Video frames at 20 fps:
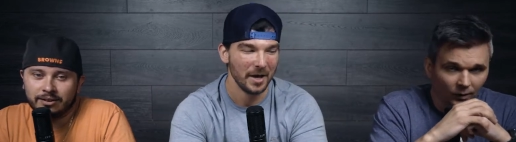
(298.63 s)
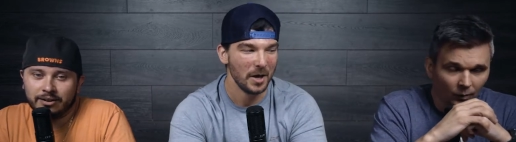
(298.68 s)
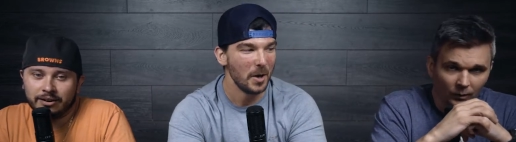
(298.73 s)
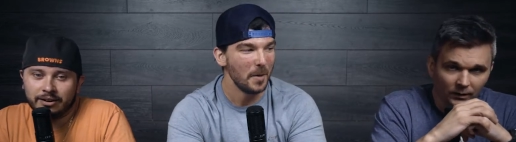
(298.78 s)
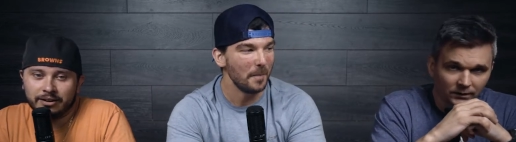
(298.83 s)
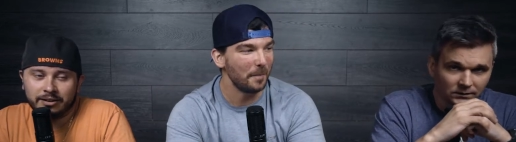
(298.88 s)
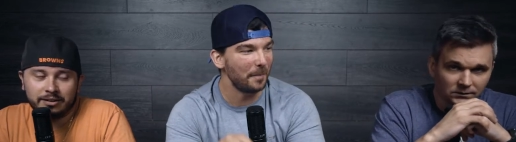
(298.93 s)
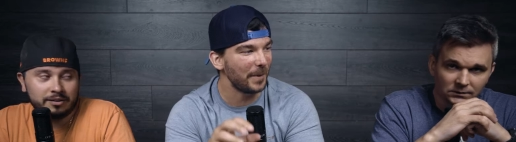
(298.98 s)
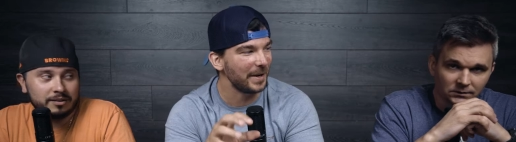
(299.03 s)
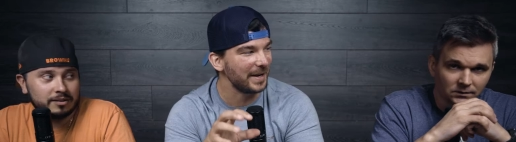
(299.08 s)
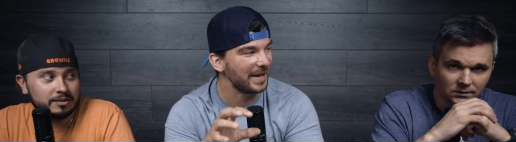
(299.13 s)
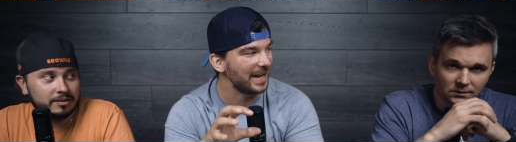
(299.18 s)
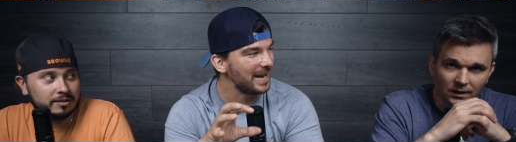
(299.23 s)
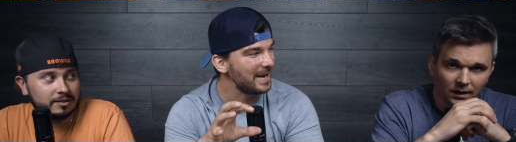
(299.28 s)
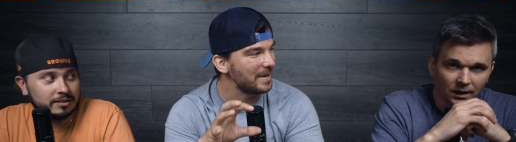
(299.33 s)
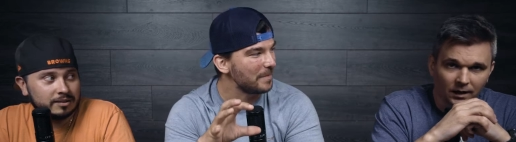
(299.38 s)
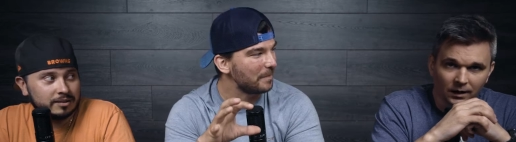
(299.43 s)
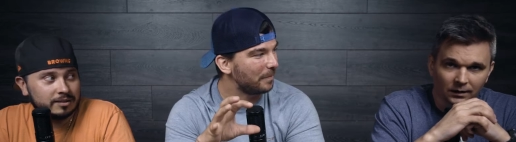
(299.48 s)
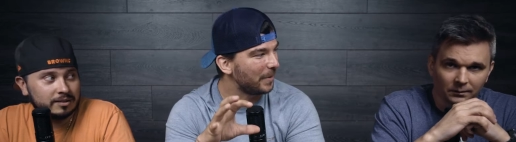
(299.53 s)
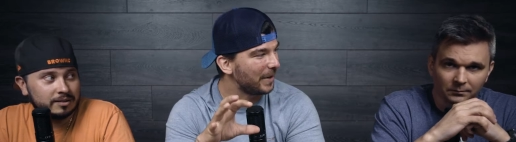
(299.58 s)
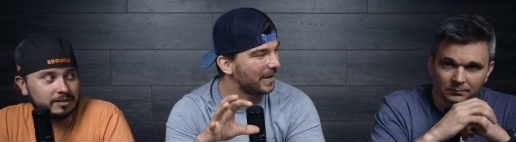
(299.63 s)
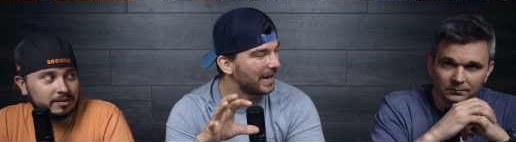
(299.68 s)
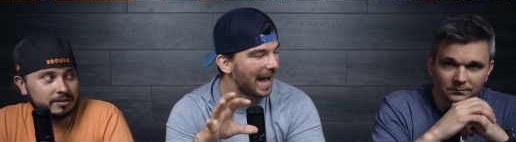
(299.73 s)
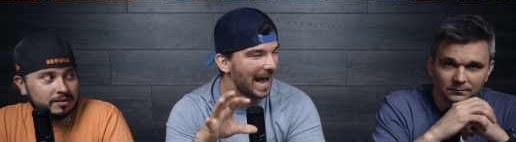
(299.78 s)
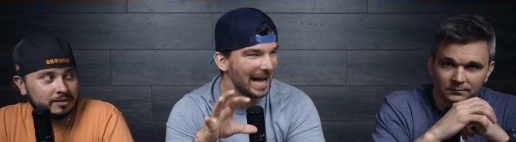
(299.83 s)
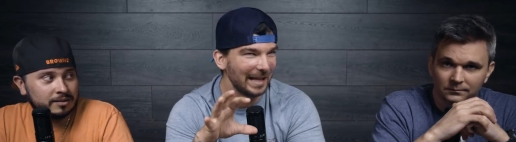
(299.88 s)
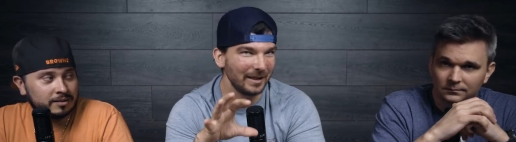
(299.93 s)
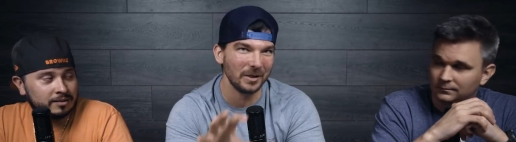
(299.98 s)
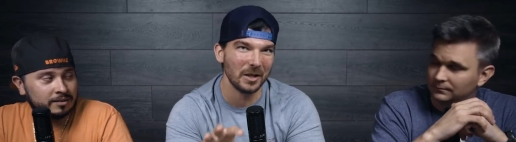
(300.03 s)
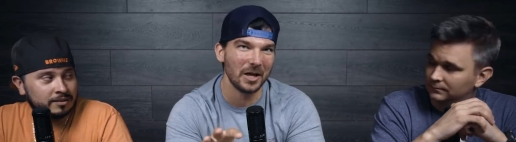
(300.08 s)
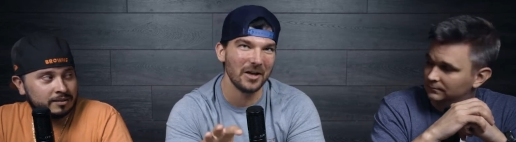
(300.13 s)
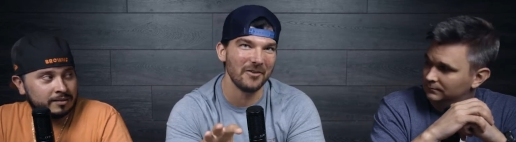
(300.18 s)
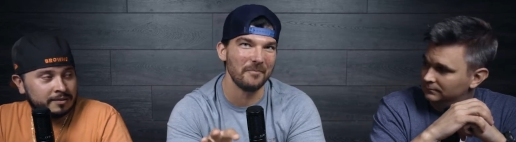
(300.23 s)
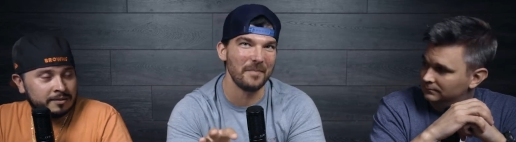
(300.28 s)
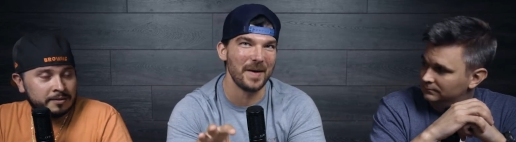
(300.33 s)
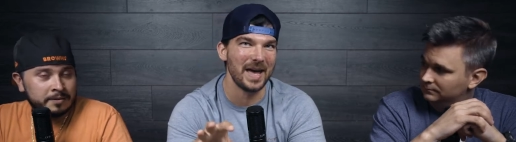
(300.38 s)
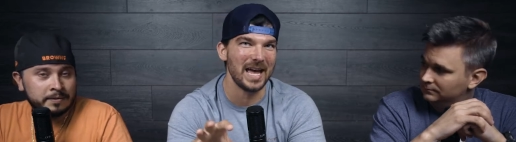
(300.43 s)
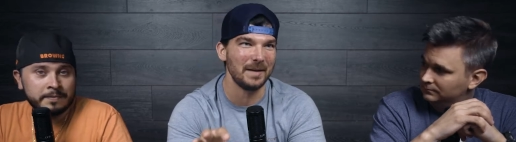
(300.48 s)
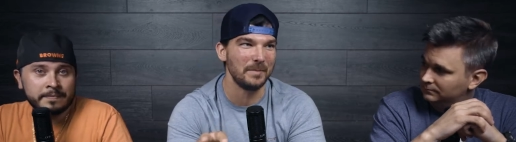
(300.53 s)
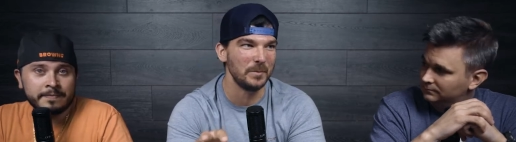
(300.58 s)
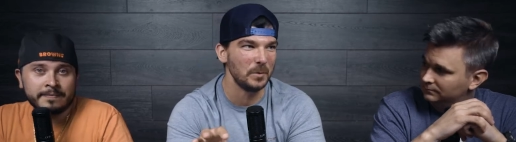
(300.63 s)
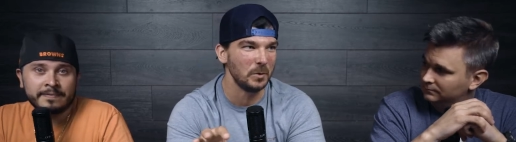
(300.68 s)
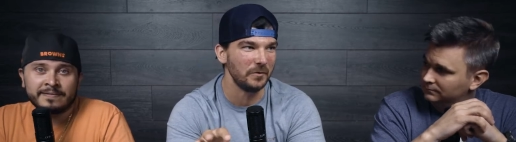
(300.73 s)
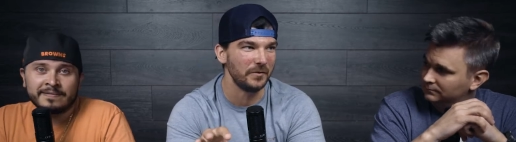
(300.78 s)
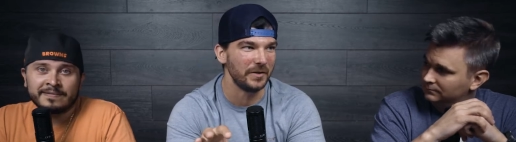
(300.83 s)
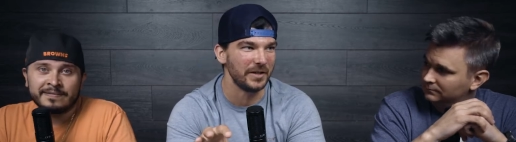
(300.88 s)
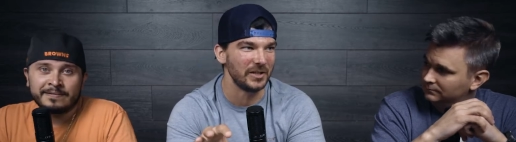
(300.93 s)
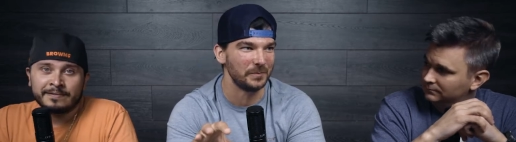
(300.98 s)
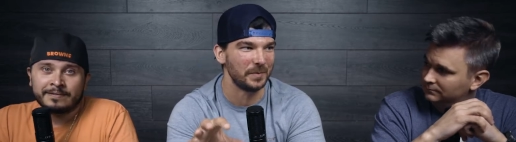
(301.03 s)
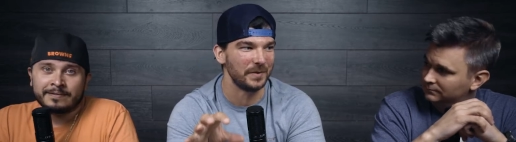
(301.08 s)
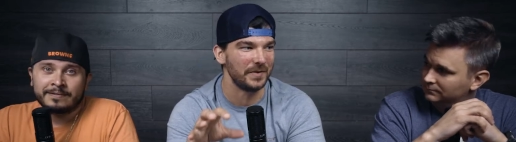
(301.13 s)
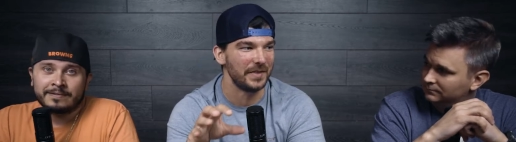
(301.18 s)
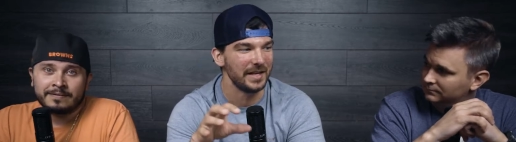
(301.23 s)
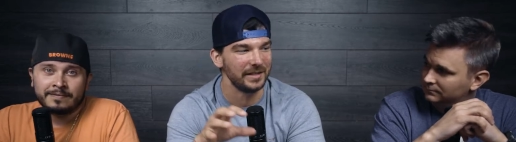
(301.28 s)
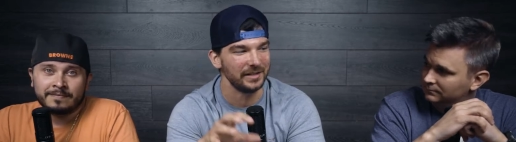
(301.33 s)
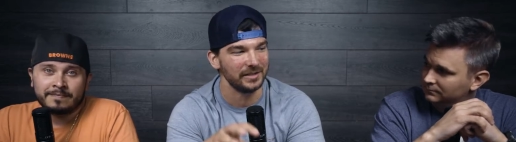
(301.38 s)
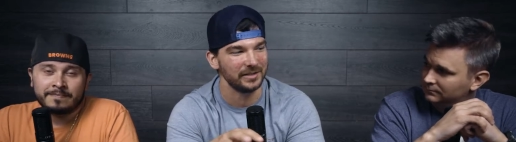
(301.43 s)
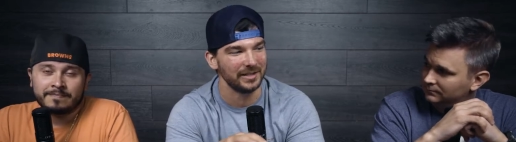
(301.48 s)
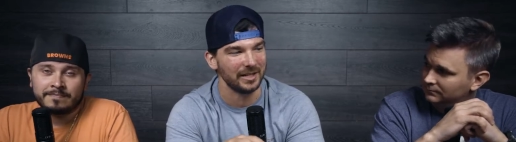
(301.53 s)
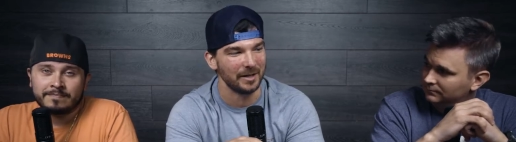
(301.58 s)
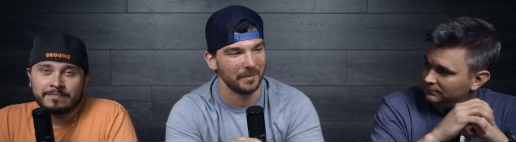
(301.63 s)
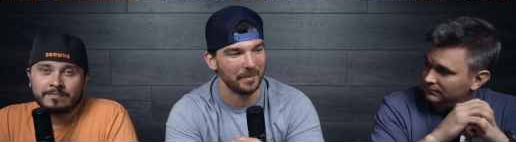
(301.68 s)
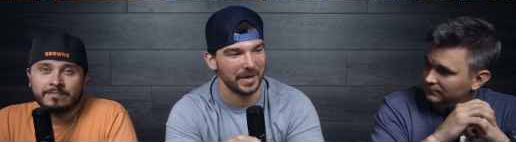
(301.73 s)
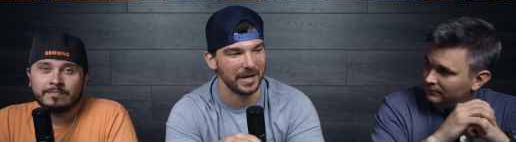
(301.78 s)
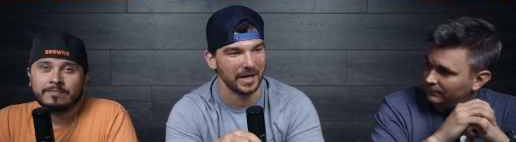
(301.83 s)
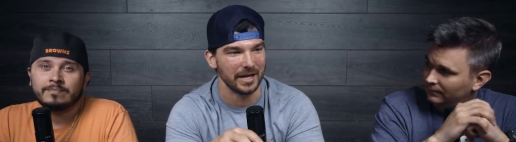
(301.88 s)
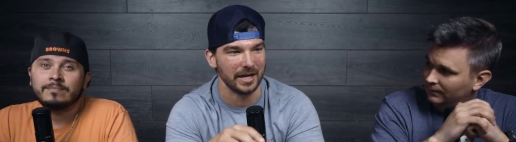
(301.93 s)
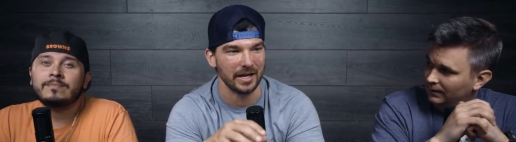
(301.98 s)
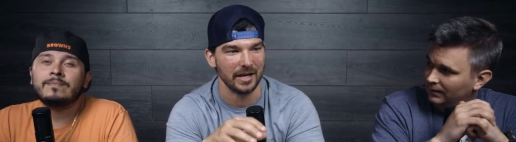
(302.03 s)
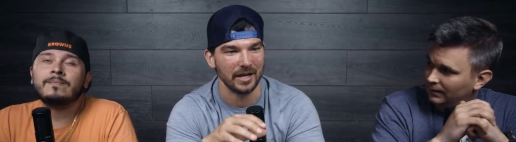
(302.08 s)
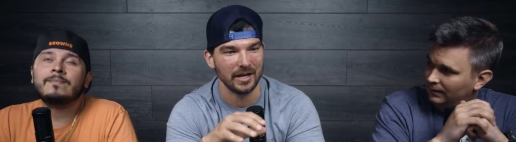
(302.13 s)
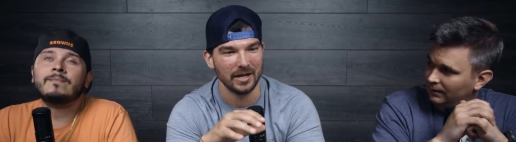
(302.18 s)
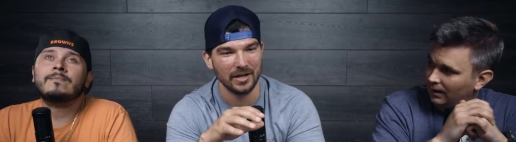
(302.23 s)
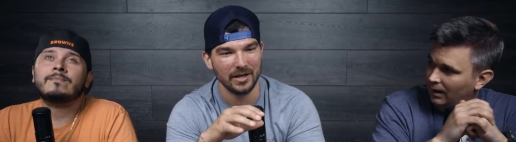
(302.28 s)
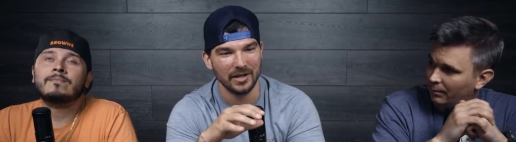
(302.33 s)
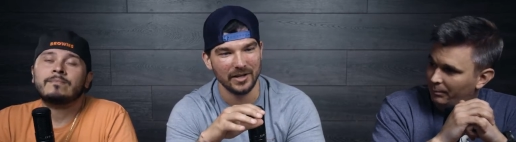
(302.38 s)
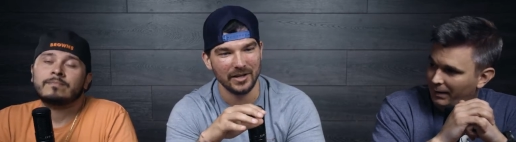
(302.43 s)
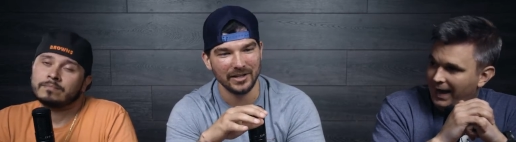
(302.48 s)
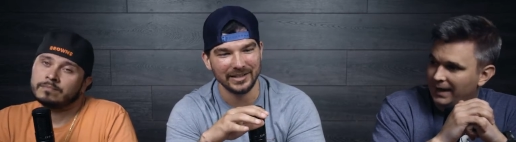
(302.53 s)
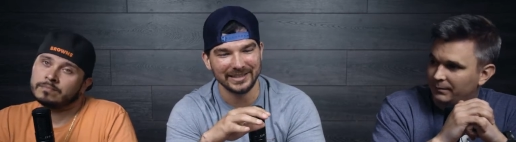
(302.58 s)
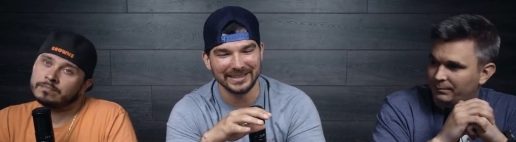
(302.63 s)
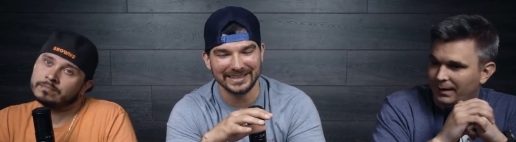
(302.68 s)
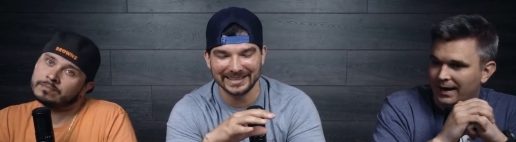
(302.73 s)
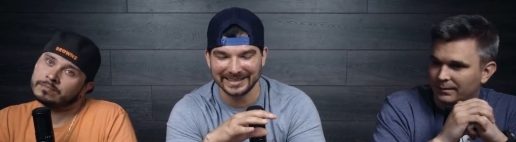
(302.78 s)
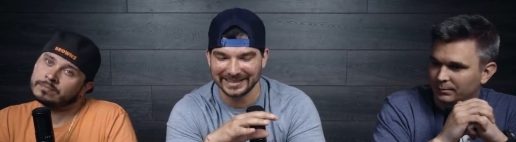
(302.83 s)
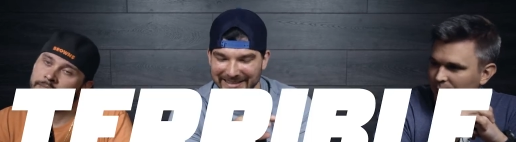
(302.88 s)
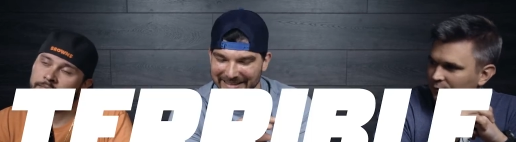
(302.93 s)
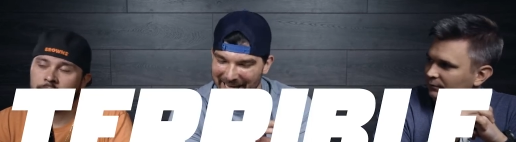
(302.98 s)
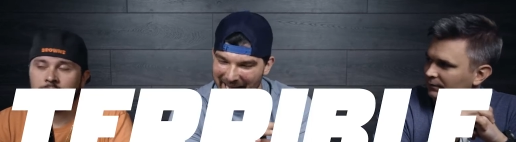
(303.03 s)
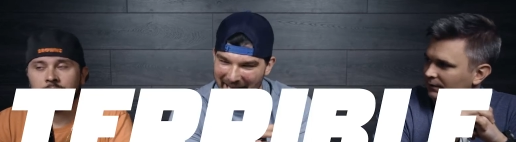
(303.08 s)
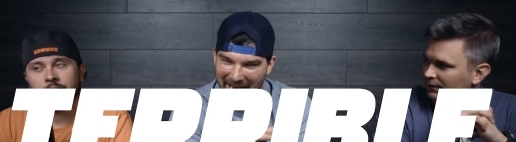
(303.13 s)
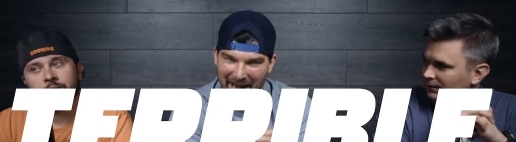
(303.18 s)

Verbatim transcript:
Speaker 1: Don't waste your time. But I love bad movies, but this is going to be a bad movie.